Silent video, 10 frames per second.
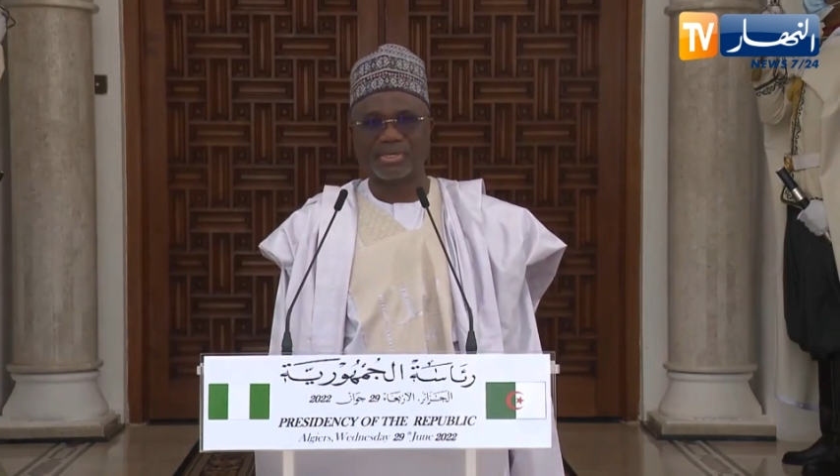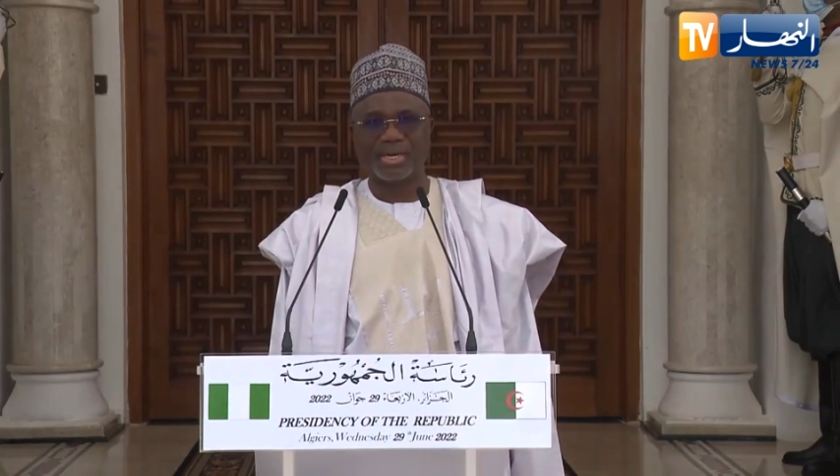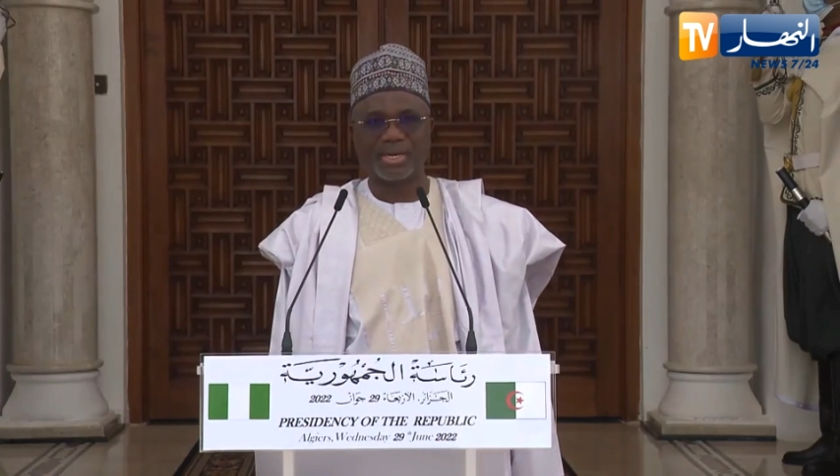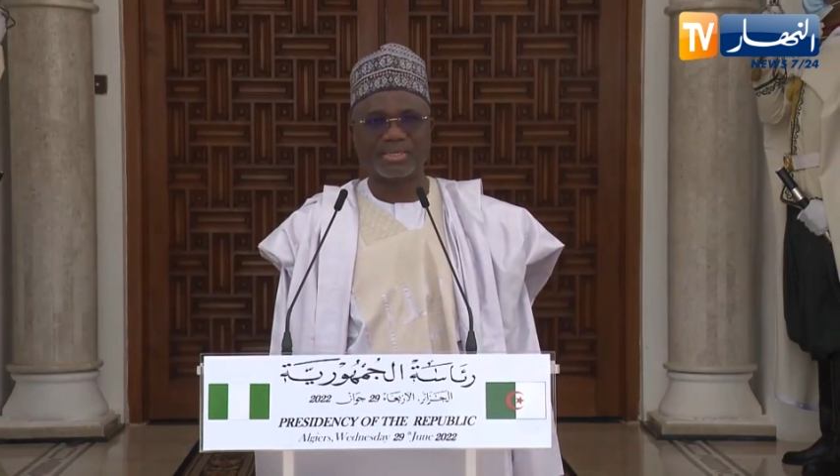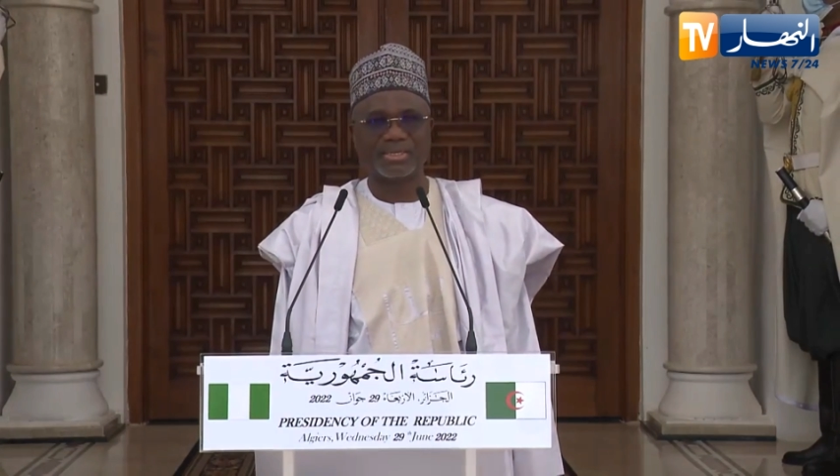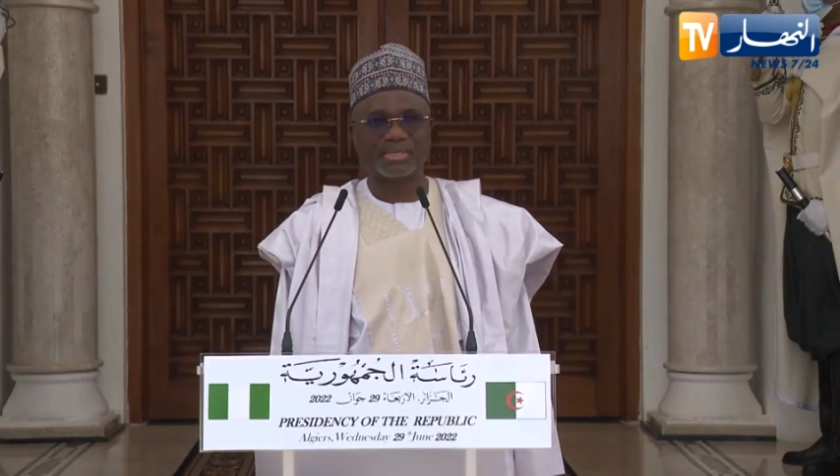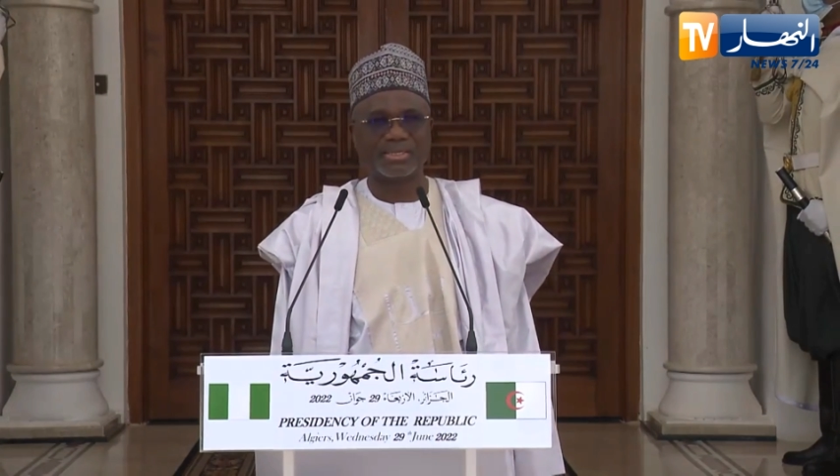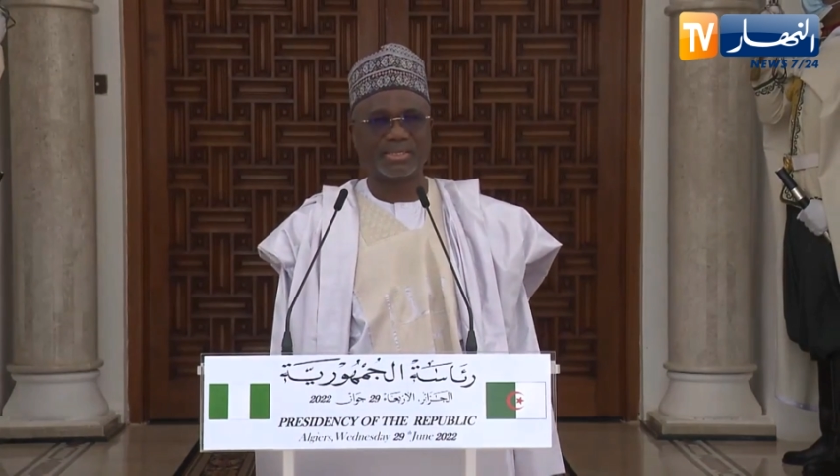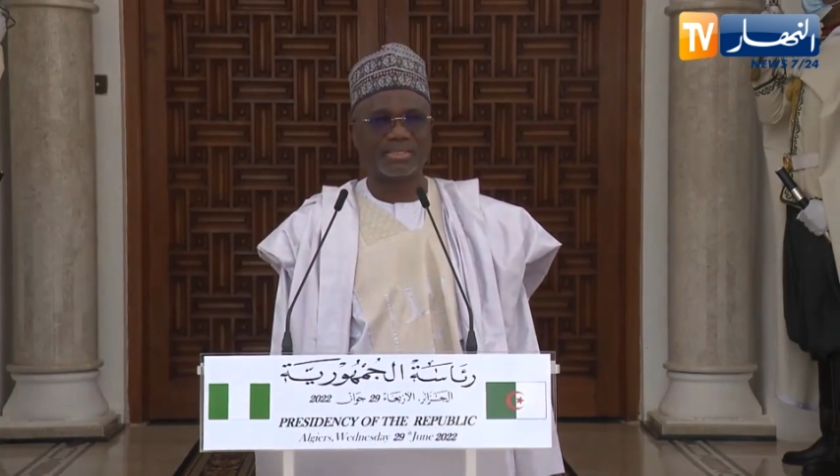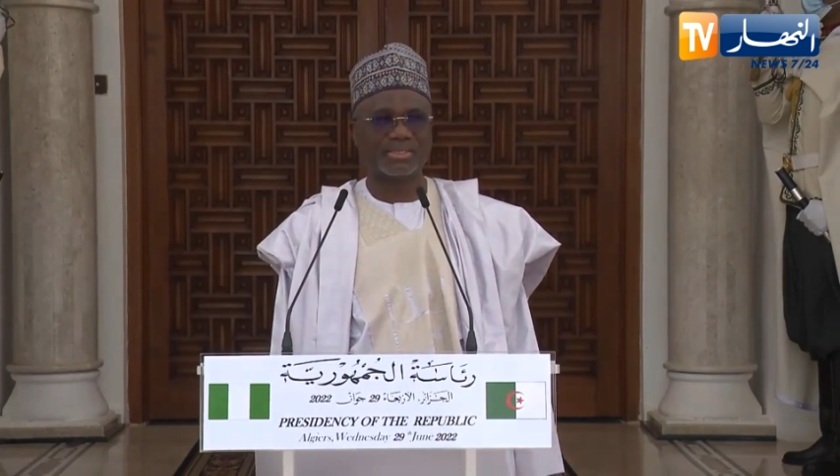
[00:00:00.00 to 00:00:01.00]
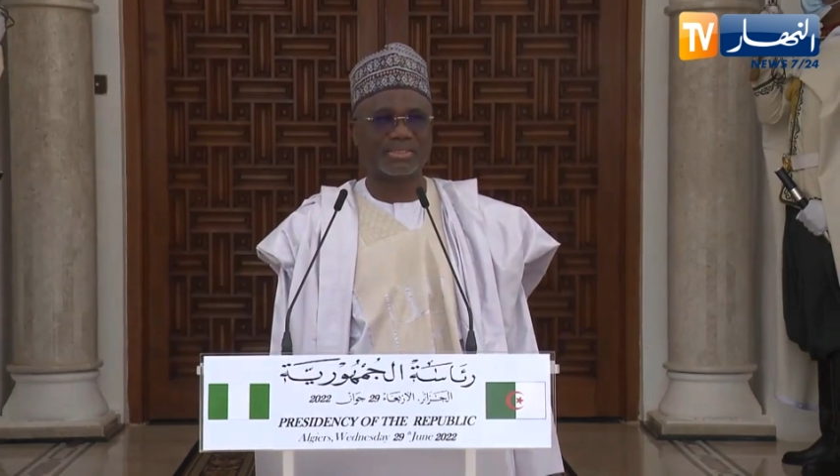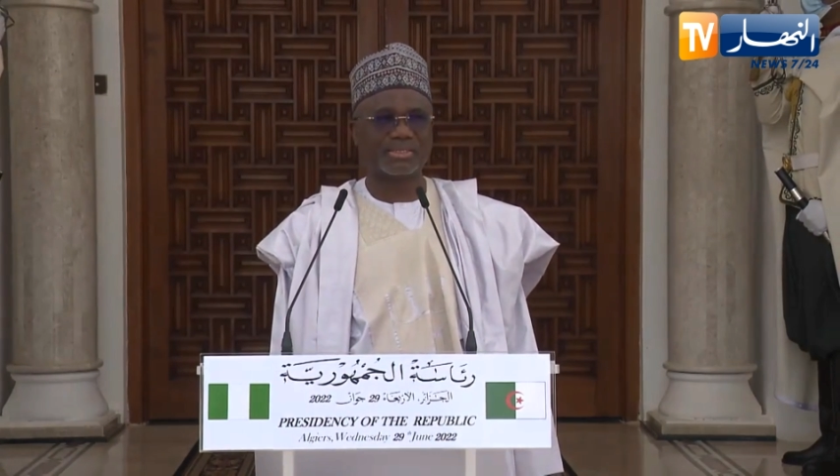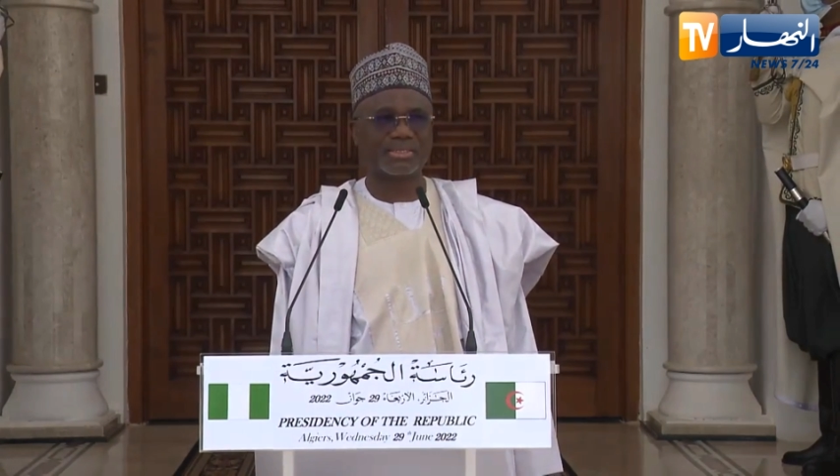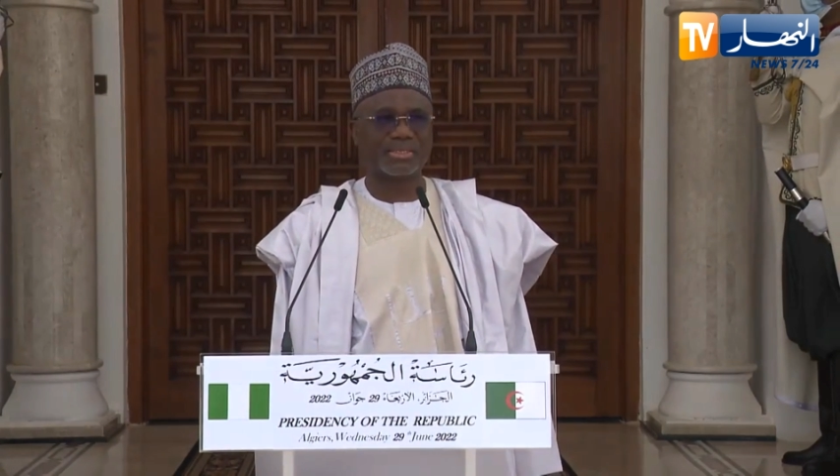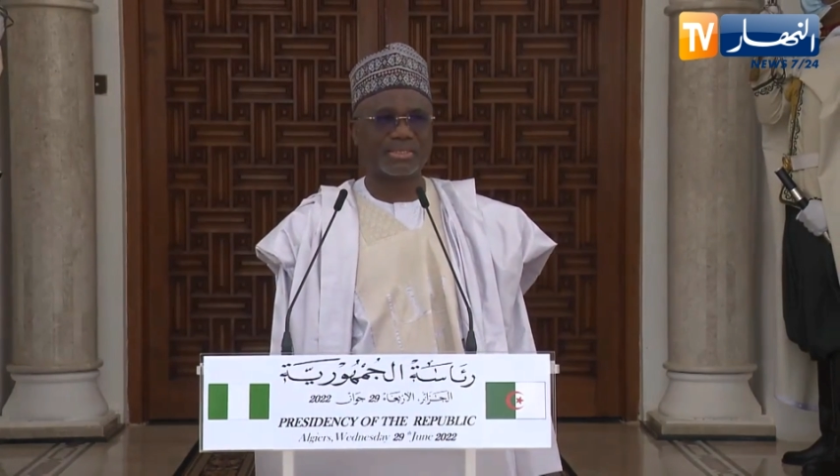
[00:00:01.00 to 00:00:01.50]
And
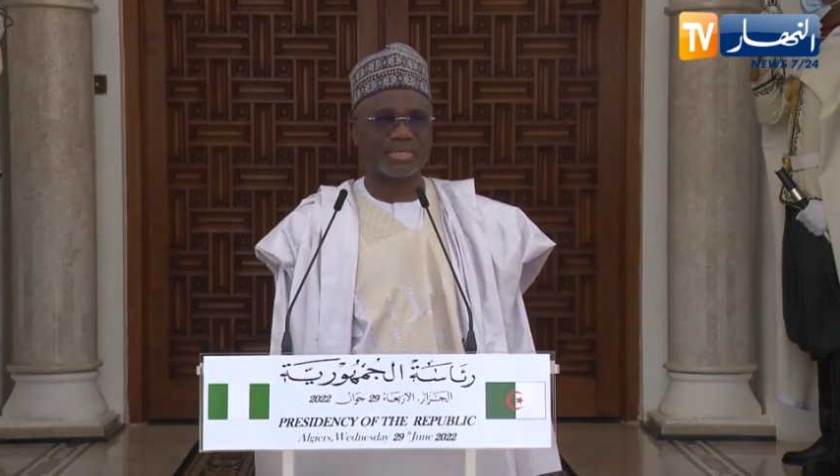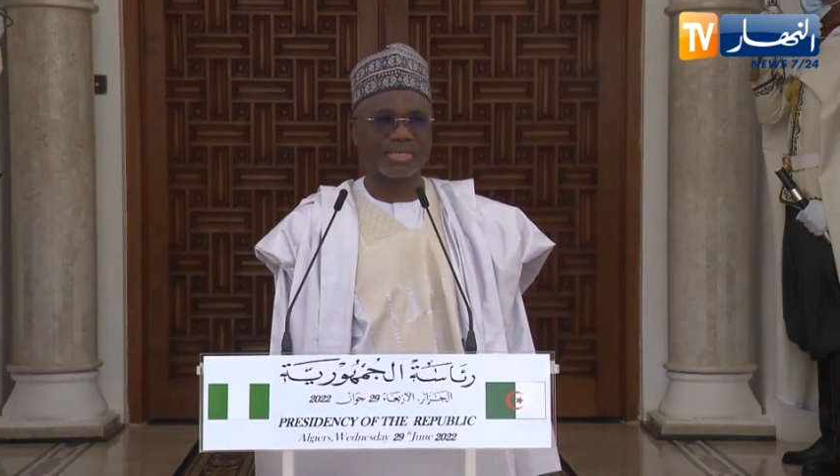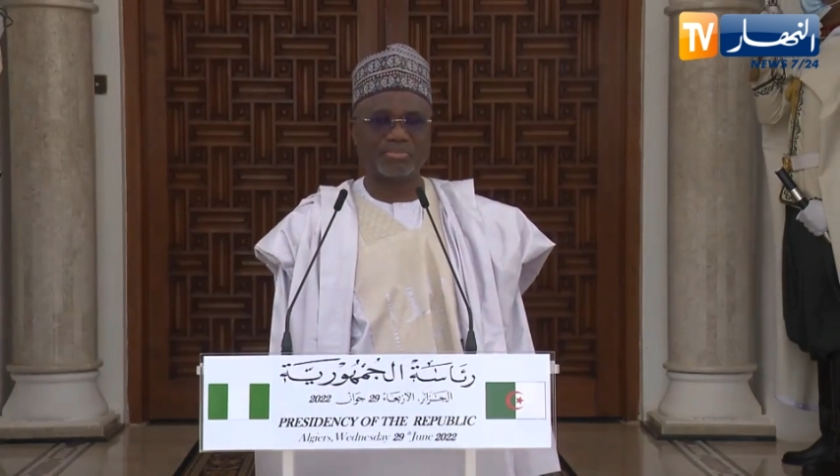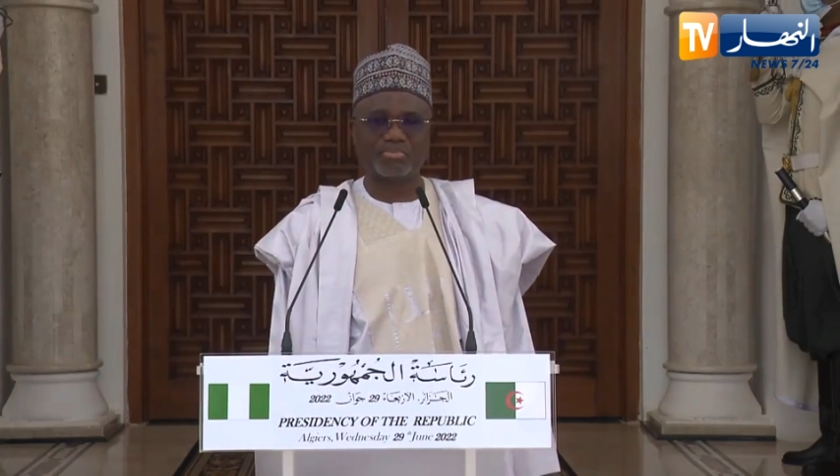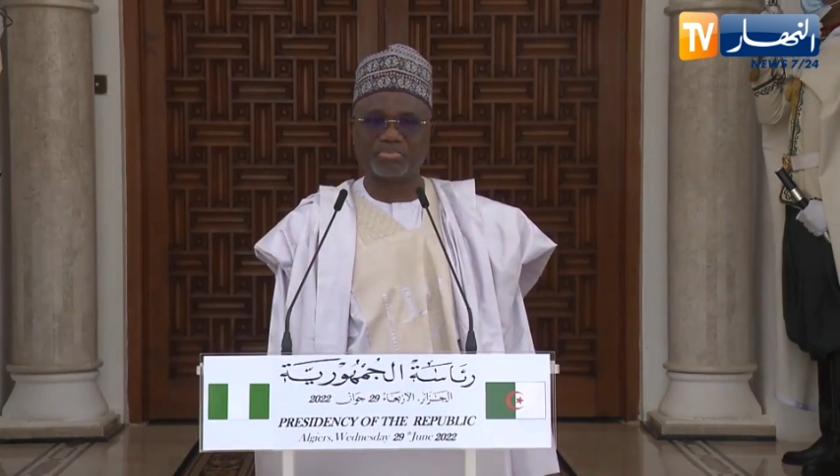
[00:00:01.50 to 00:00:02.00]
these three